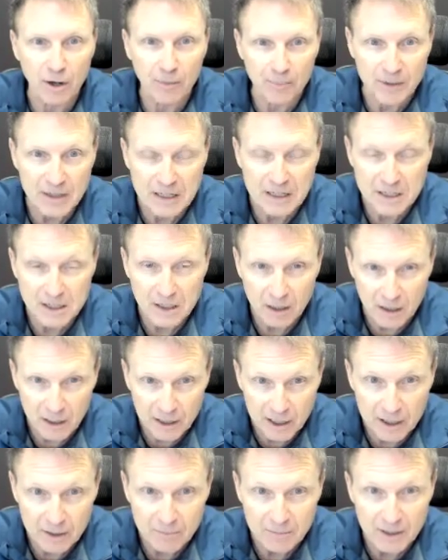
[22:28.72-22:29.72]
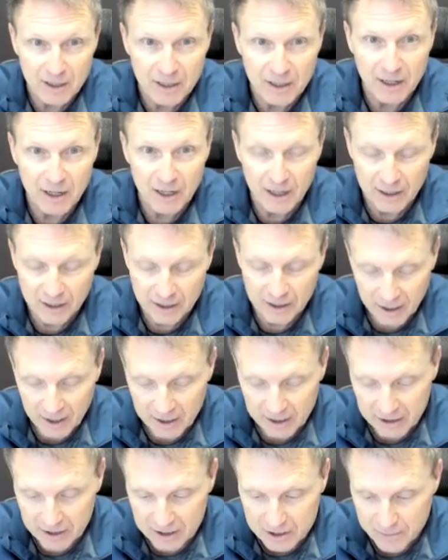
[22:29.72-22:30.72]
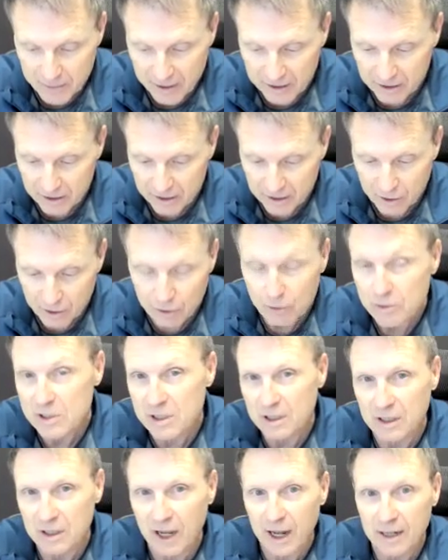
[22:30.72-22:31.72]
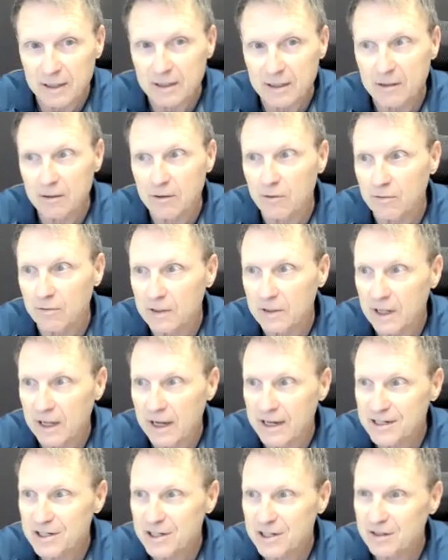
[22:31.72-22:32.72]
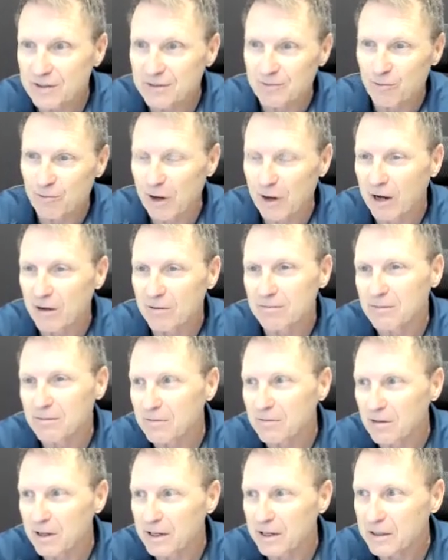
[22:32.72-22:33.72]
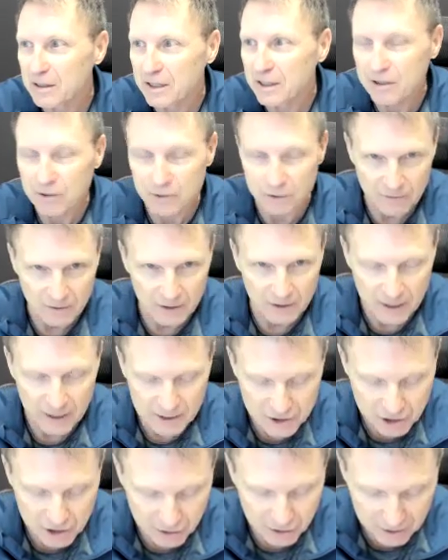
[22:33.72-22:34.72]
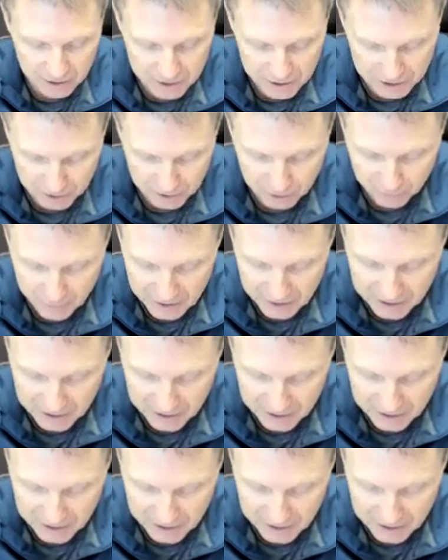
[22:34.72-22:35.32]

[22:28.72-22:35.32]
companies claimed. And it's been in the news a lot over the last, well, lately and over the last year or so,